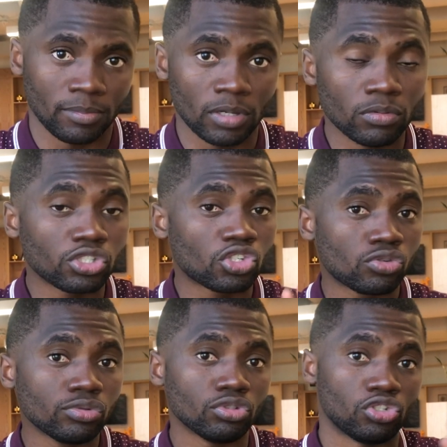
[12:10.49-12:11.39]
It was
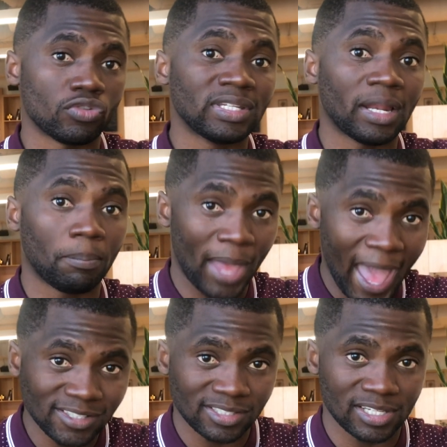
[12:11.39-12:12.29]
true during that
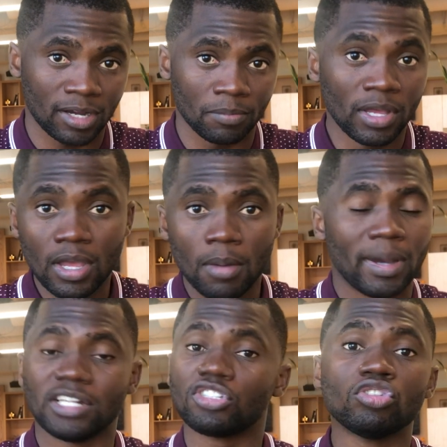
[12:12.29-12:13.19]
past time, but
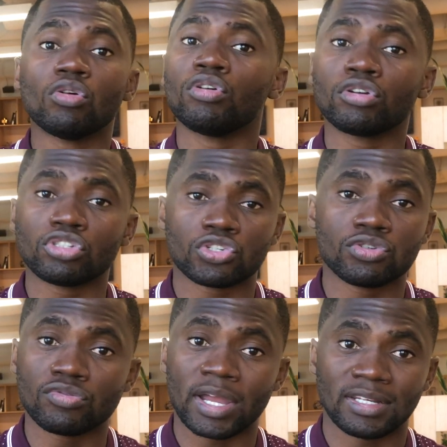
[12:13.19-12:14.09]
it's no longer true
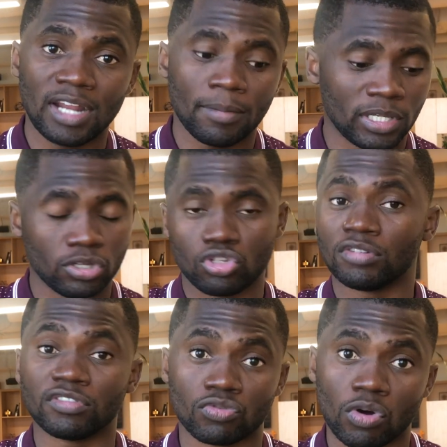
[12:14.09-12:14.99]
right now, because
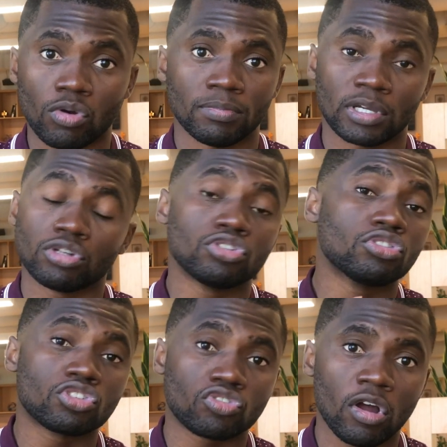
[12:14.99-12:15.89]
you've grown, because you're
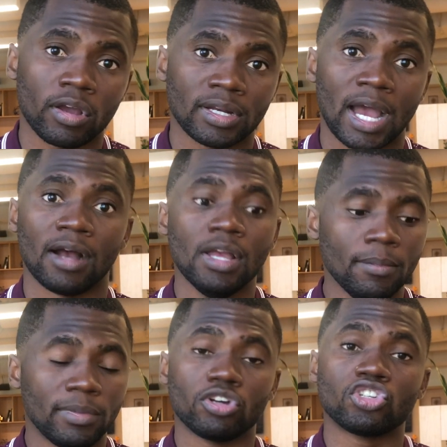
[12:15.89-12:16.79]
stronger now,
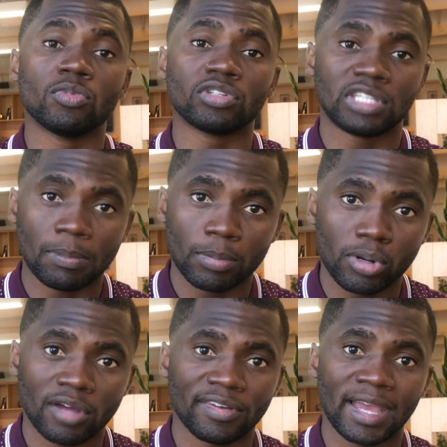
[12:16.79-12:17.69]
because you're more
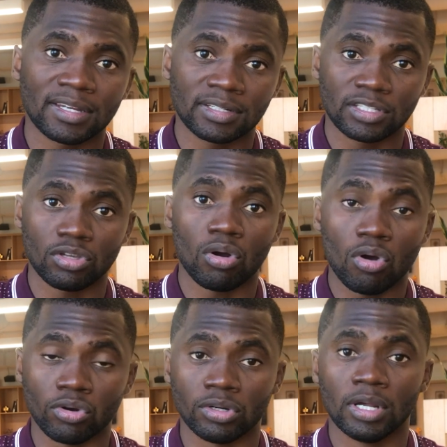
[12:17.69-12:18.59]
capable of handling your
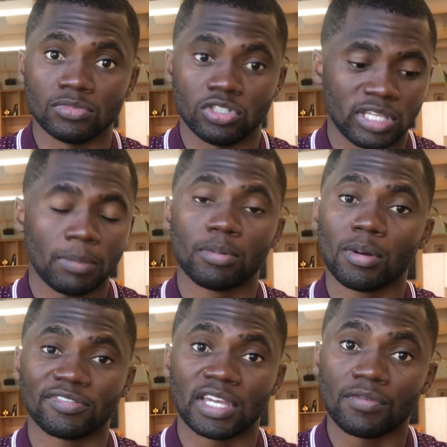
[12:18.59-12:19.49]
own, you're capable
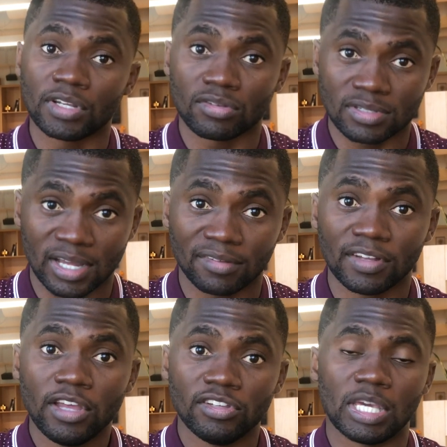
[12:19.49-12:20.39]
of carrying yourself,
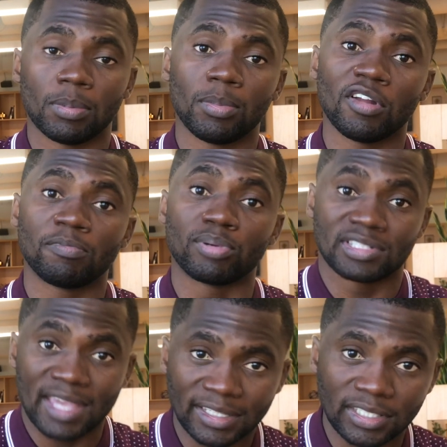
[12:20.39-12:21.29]
you're capable of
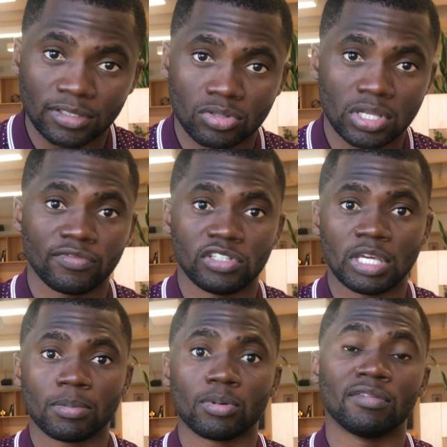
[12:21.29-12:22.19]
protecting yourself, you're
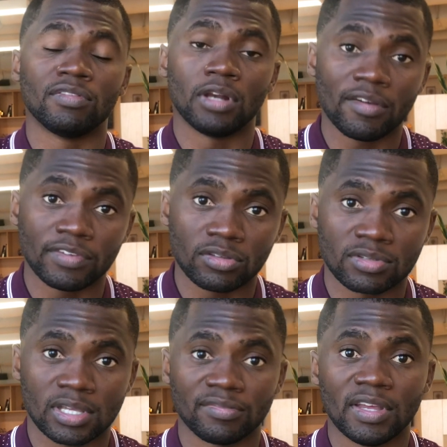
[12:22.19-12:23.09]
capable of loving
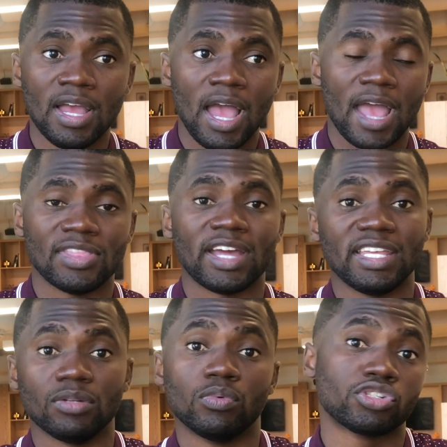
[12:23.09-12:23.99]
yourself, and that
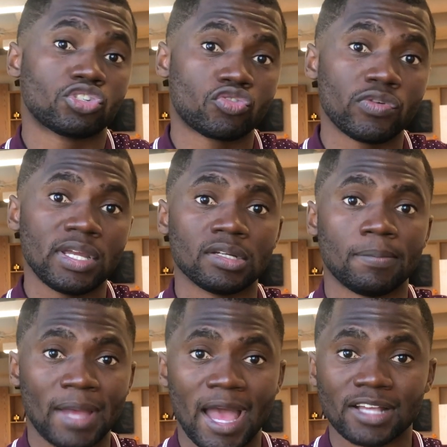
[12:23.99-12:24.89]
it was true in the
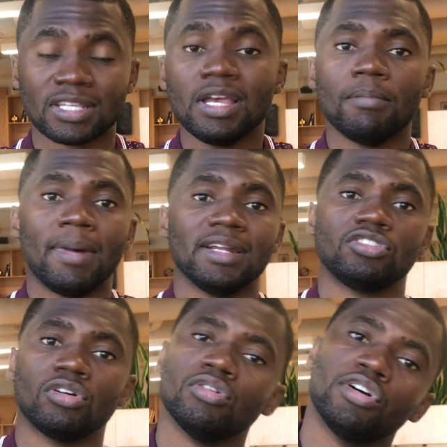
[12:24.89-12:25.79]
past, but it's
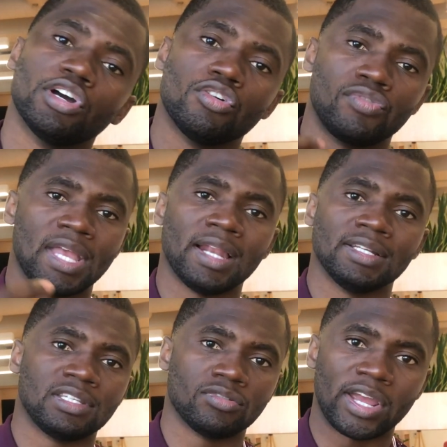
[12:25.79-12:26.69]
no longer a
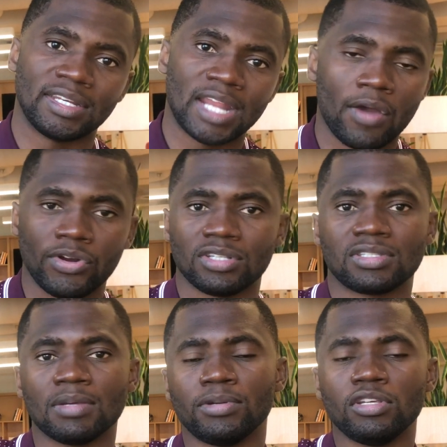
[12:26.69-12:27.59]
reality right now. It is
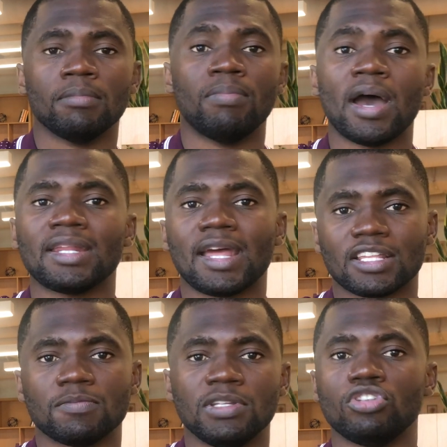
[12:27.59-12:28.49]
simply your body that
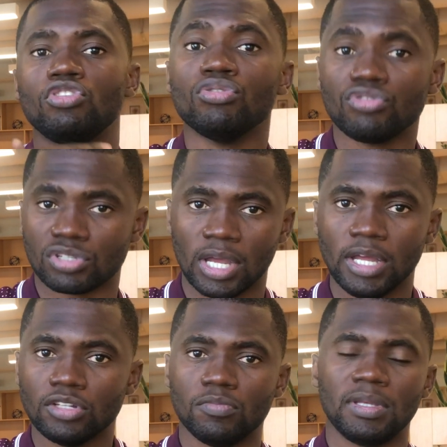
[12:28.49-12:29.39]
has been used
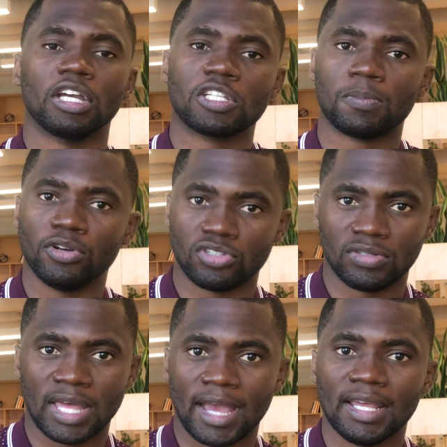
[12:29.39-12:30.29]
to being exposed to
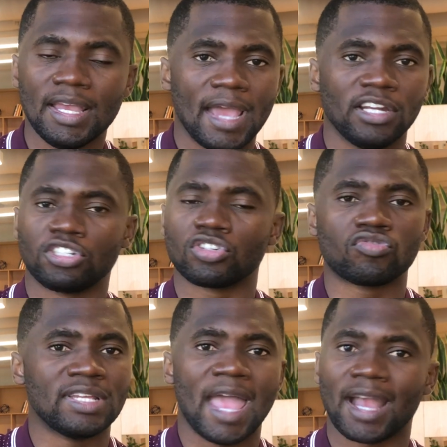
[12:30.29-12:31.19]
that, and it's just
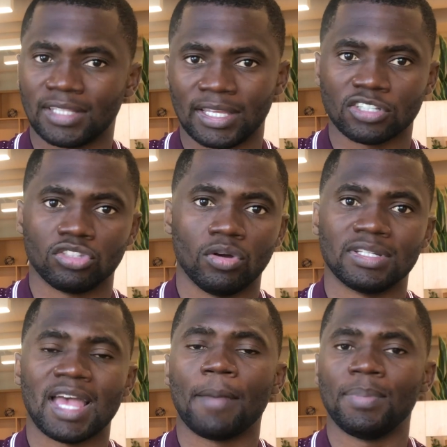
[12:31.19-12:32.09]
reacting as though it's
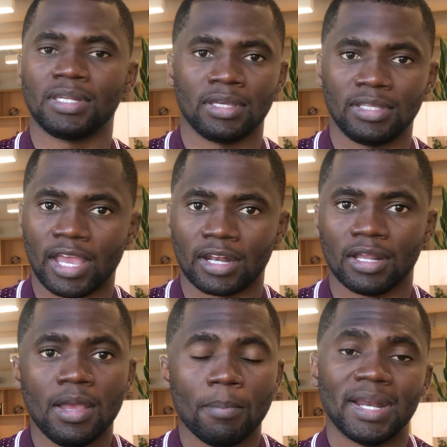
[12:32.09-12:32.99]
happening again,
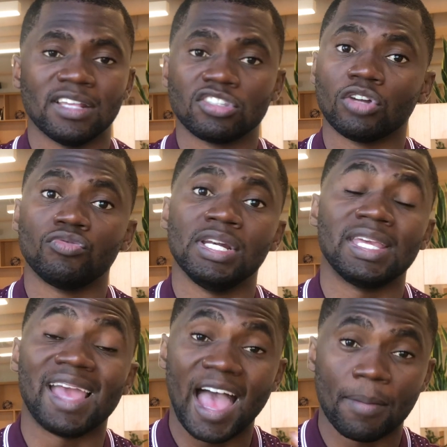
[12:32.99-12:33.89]
but it's not really
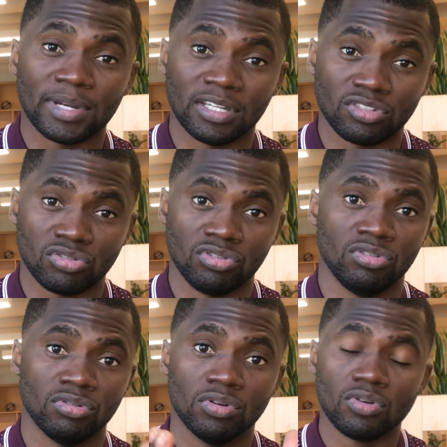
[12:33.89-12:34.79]
happening to you
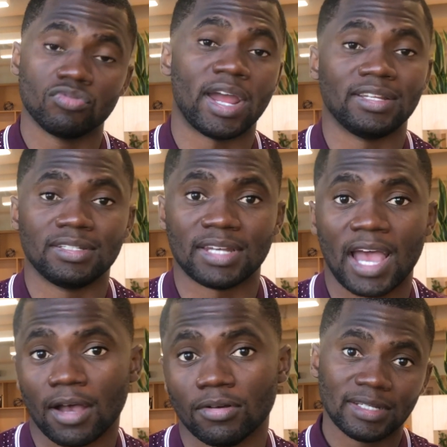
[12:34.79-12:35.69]
right now.
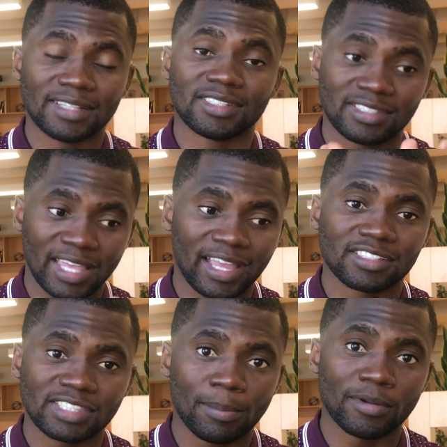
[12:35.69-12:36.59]
That's the second
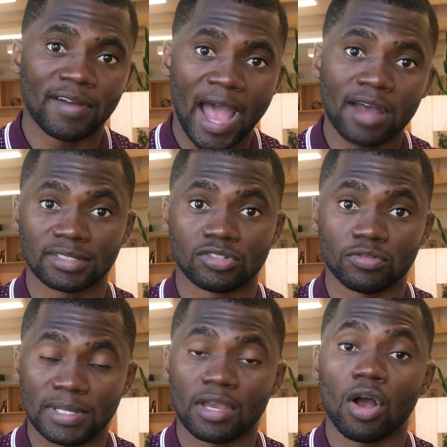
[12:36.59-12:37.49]
step of how to
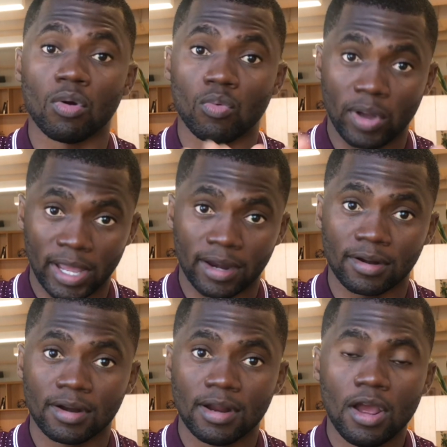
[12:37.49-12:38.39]
be aware
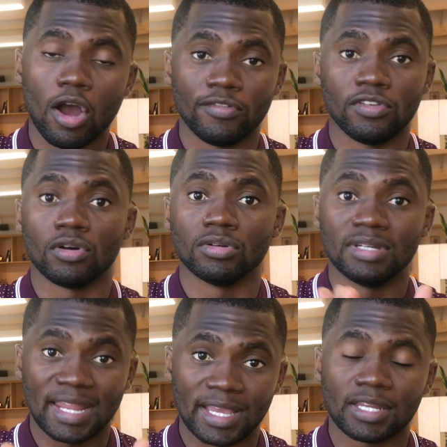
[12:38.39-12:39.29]
of your
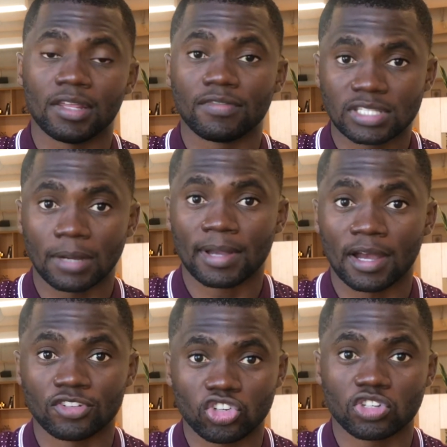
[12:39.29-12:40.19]
negative
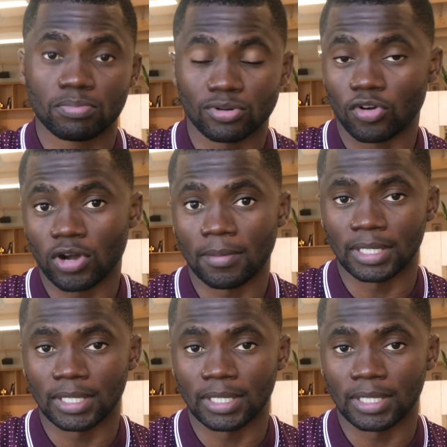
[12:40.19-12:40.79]
subconscious programming.